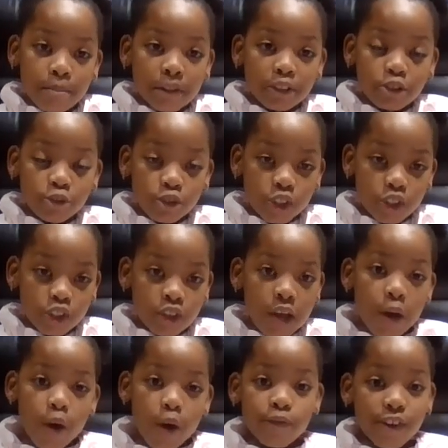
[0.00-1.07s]
but you should
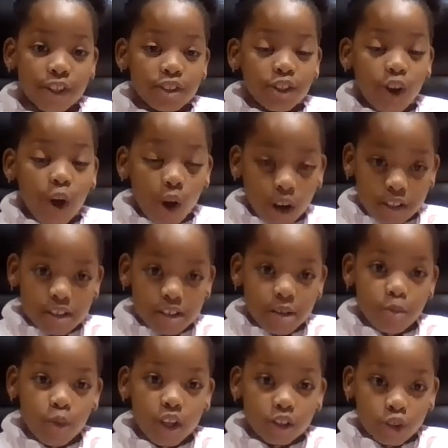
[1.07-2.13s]
first ask
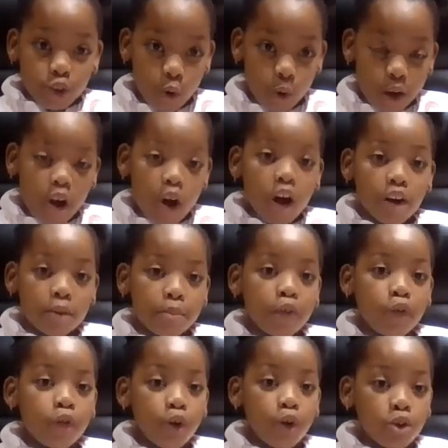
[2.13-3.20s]
them what's going on
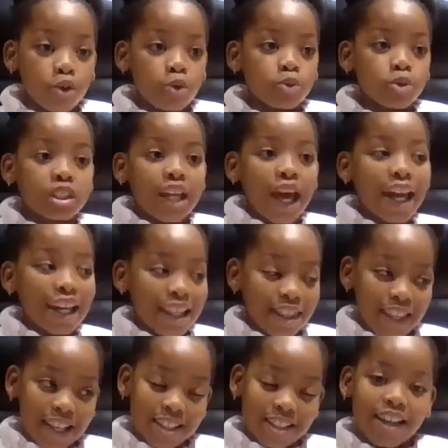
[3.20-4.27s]
before you take
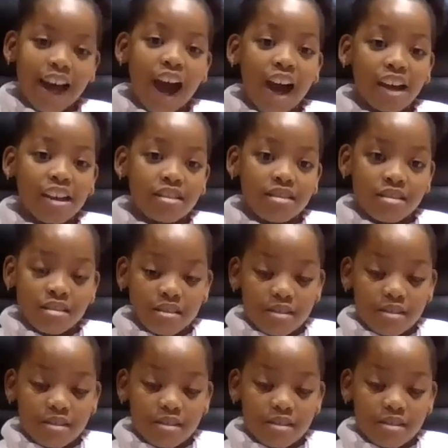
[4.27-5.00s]
their side.